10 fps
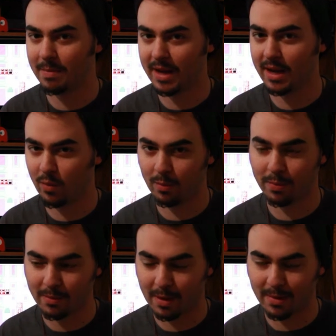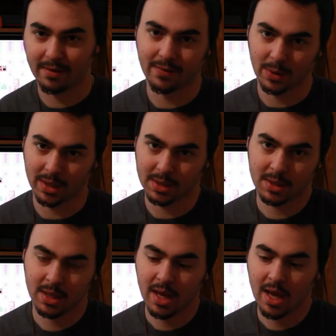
but it won't be my main focus.